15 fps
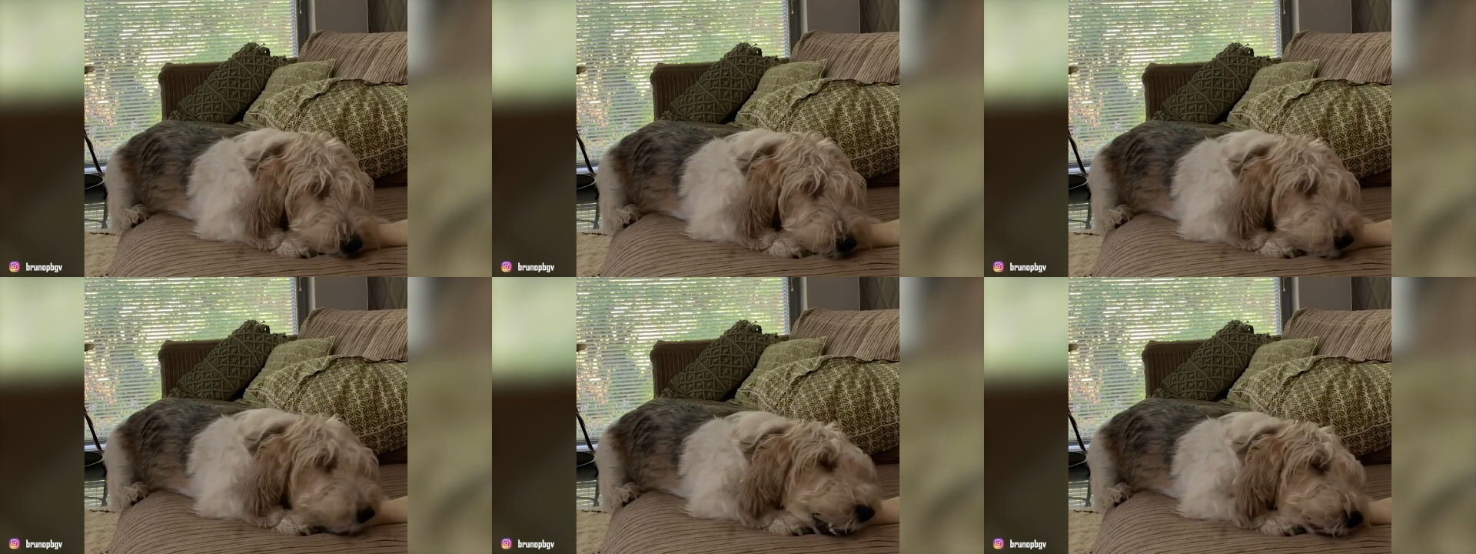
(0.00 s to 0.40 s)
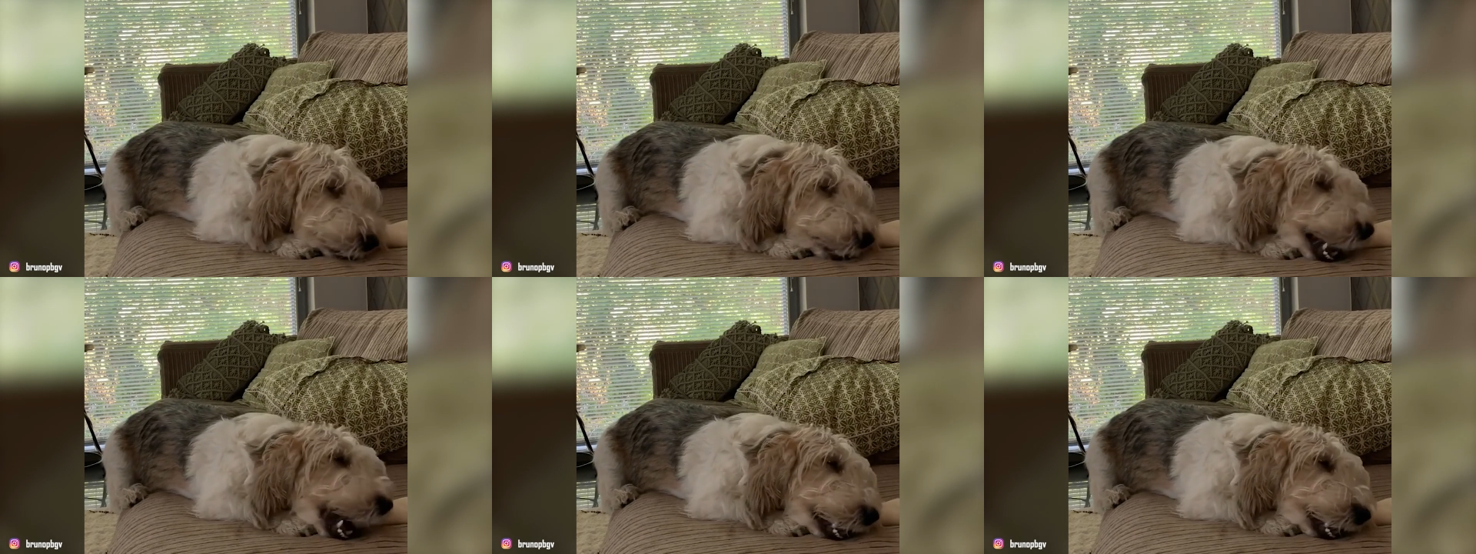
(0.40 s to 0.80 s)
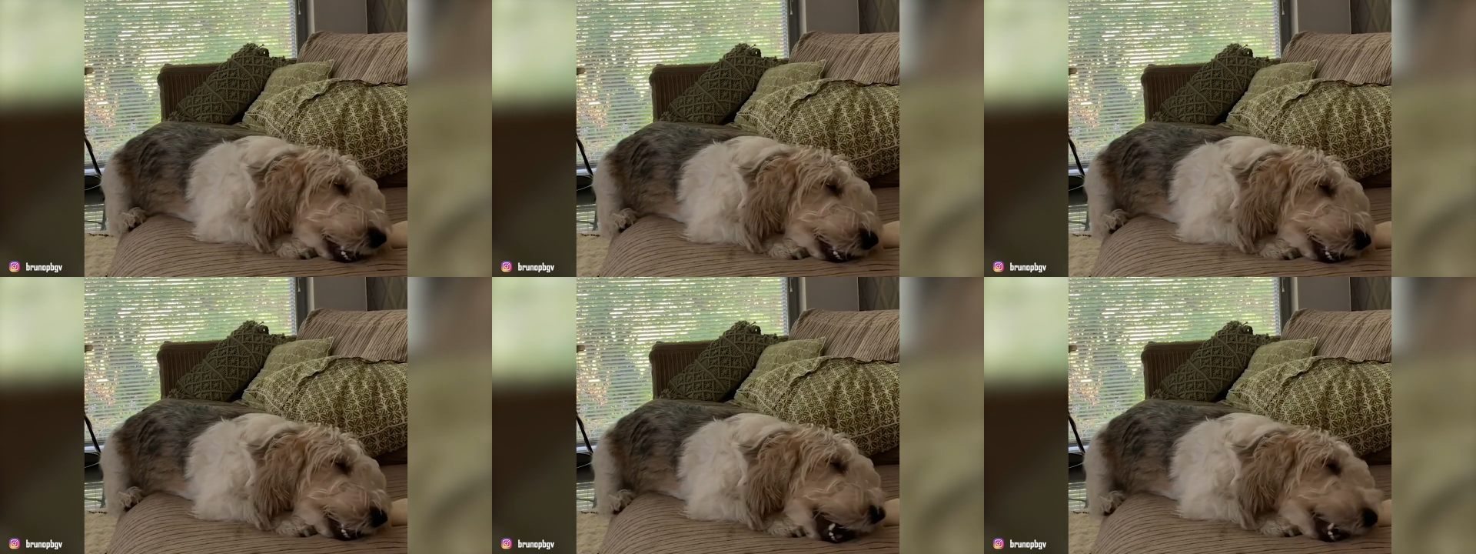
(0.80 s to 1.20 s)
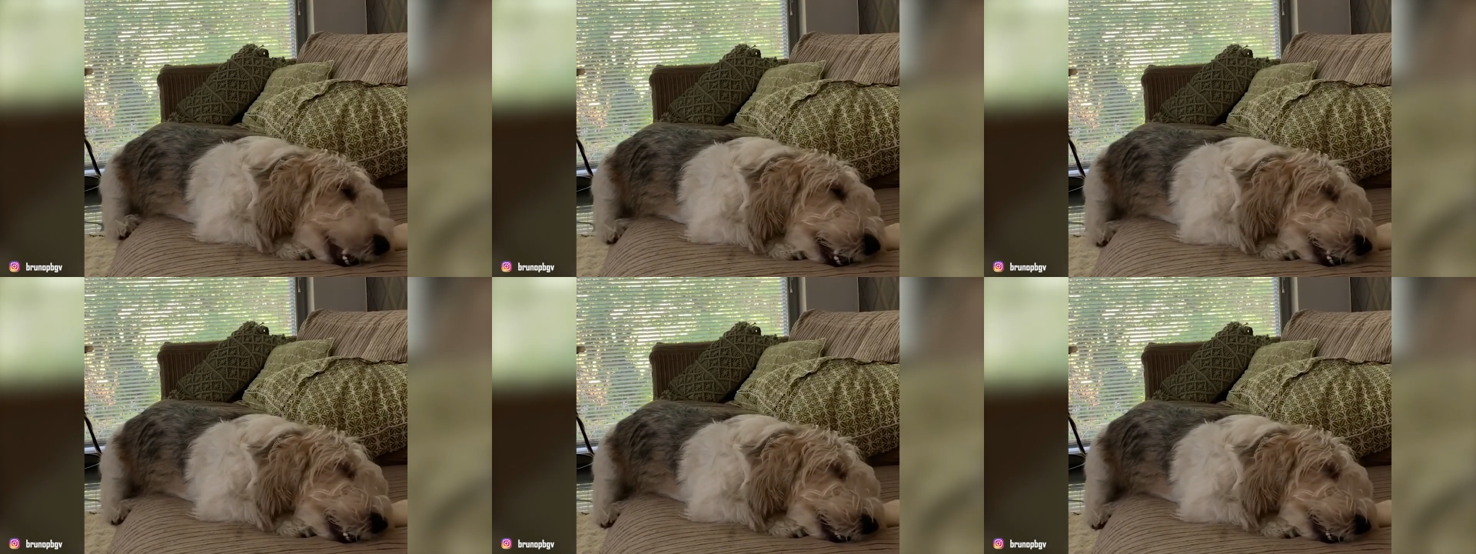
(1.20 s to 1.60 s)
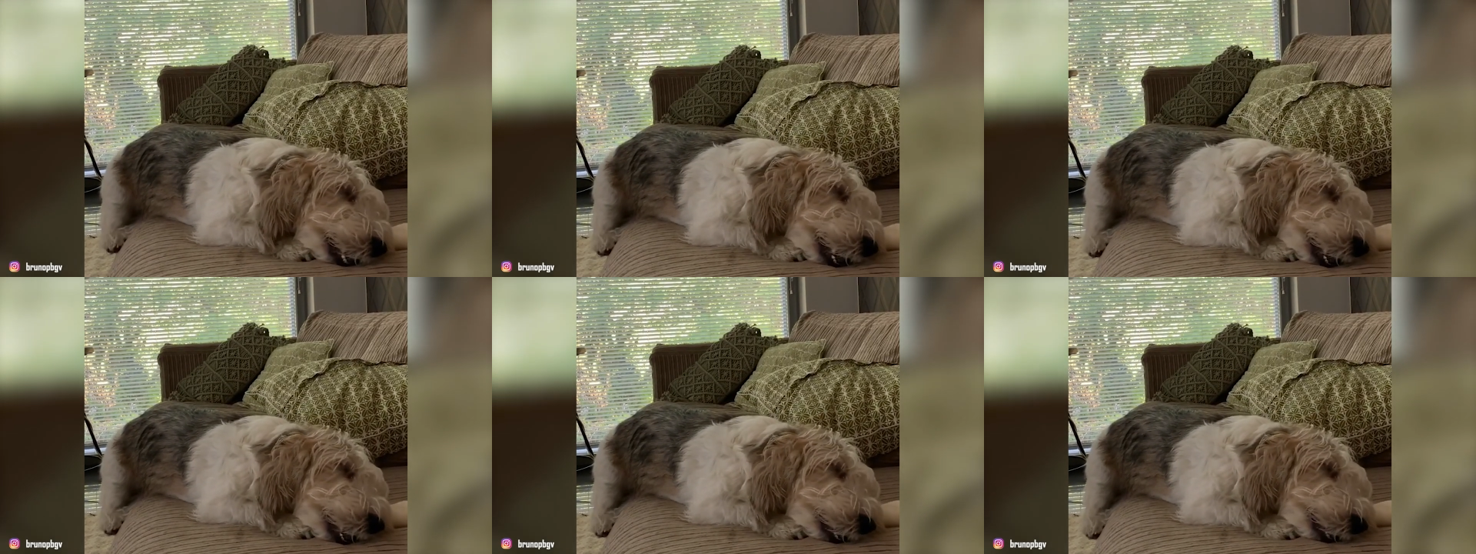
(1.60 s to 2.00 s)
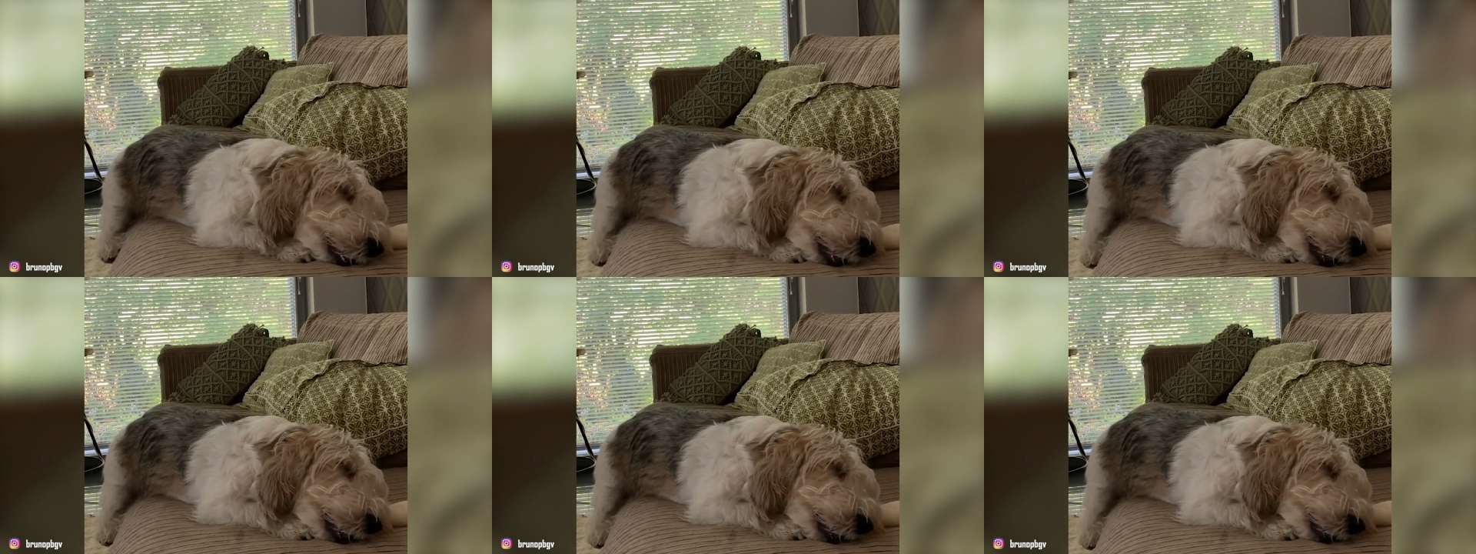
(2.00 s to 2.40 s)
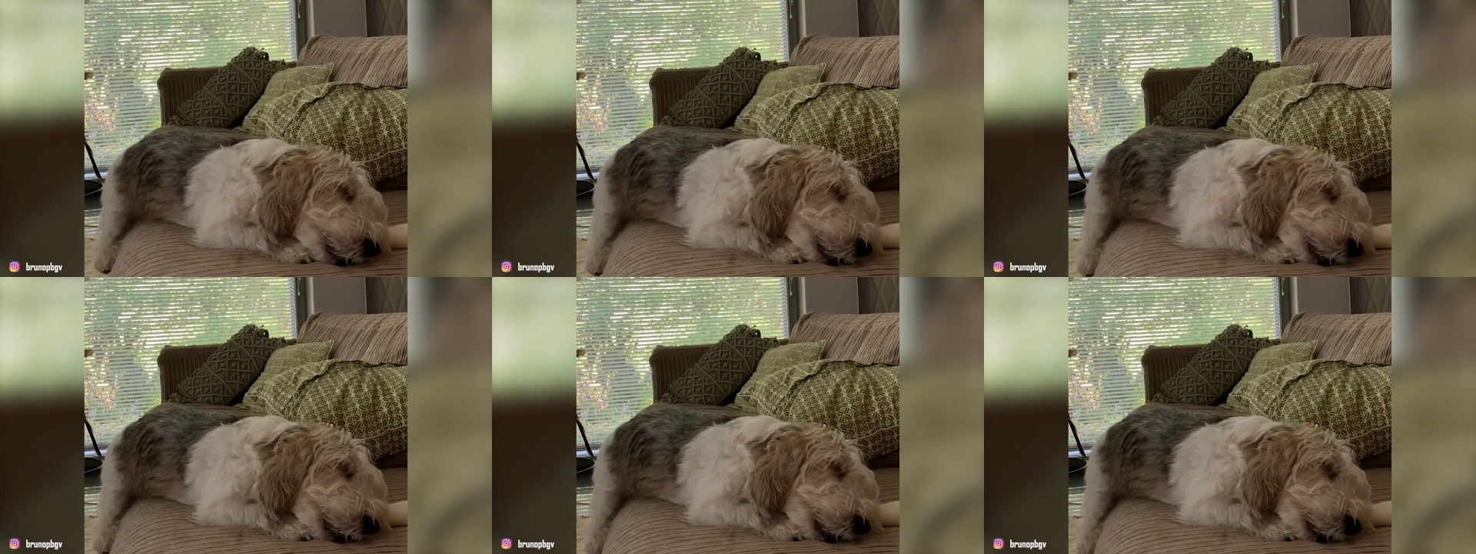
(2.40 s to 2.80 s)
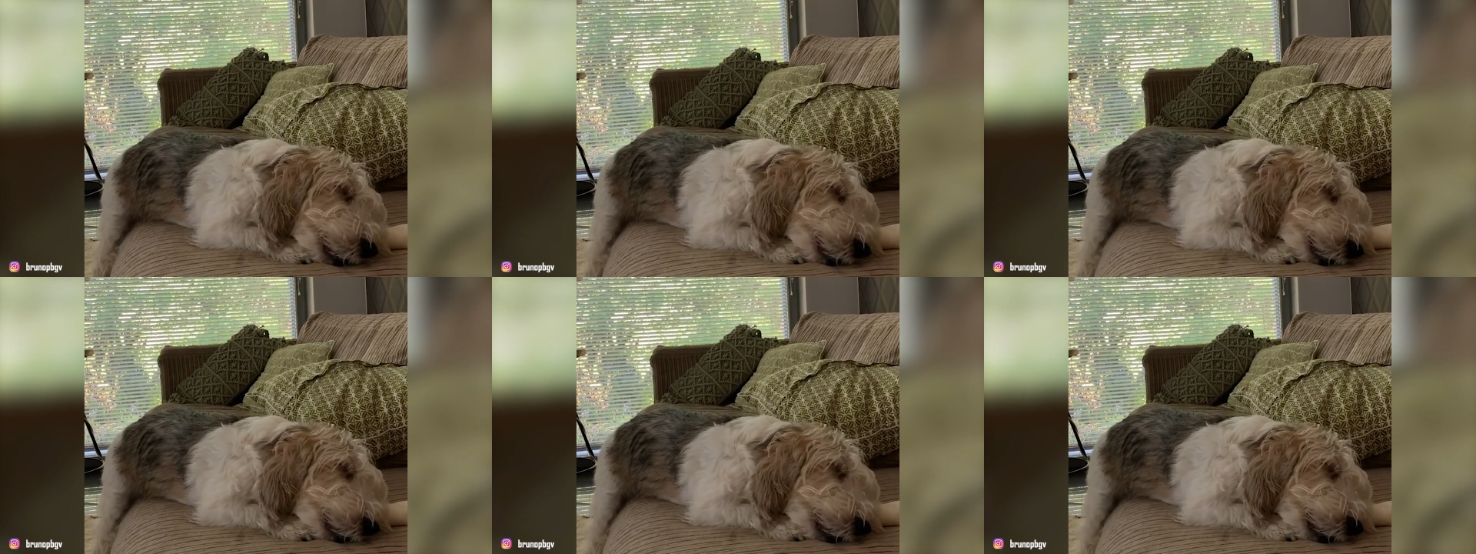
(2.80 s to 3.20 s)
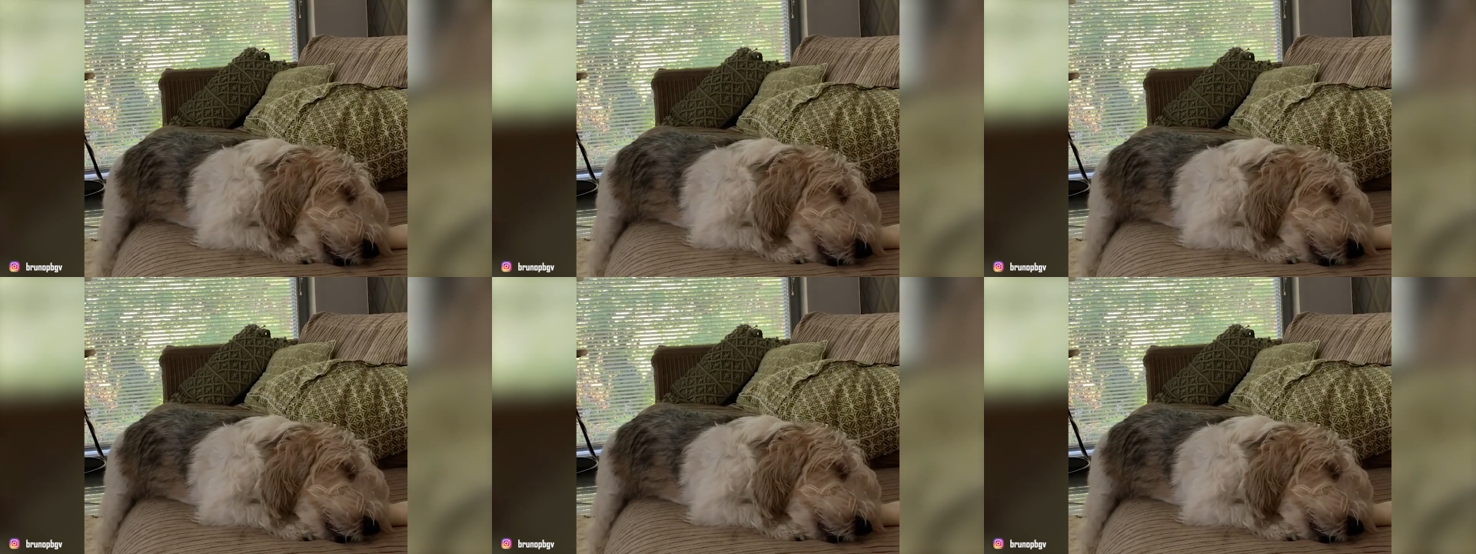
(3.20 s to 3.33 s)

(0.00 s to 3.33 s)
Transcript: Nobody's mouth can be seen.